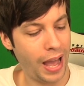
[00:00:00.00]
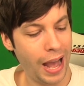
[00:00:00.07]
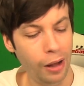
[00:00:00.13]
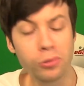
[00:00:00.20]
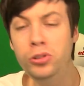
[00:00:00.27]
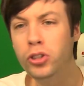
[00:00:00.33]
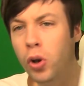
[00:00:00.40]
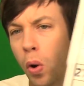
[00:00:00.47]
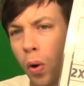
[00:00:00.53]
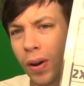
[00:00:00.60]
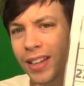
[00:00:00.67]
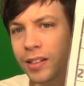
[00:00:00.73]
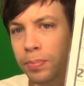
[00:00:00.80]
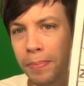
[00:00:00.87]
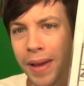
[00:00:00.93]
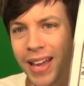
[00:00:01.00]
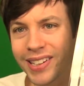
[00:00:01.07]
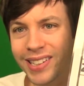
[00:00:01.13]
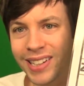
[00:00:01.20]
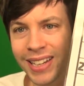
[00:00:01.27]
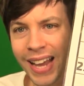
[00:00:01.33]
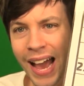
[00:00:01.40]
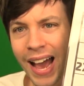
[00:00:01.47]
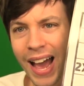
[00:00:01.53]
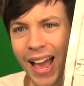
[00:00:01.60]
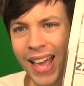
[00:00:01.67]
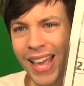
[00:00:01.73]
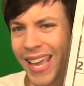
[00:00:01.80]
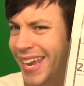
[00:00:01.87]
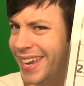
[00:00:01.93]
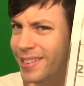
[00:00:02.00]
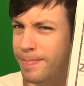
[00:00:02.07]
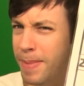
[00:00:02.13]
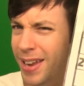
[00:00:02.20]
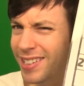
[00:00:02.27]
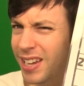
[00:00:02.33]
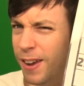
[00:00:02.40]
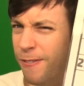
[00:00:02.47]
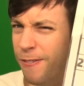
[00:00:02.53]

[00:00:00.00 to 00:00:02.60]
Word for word: How tall is Messi? Is Messi